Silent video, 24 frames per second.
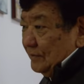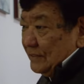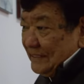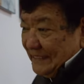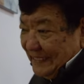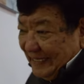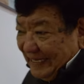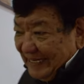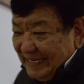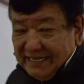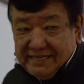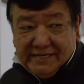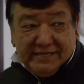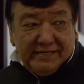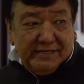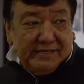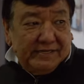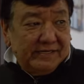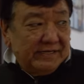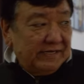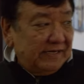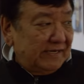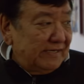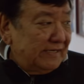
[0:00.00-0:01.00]
Good morning.
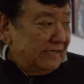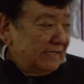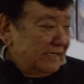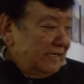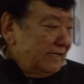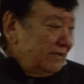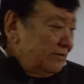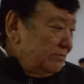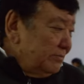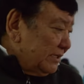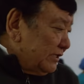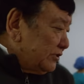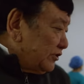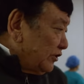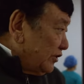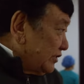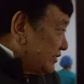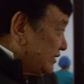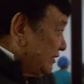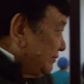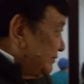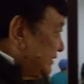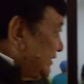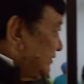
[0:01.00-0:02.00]

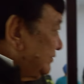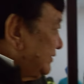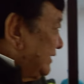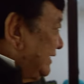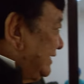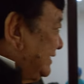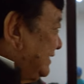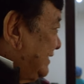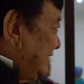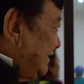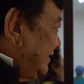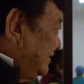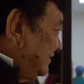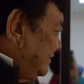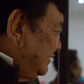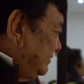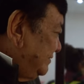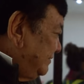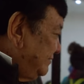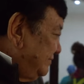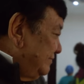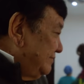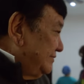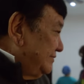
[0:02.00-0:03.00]
Do you have a flashlight?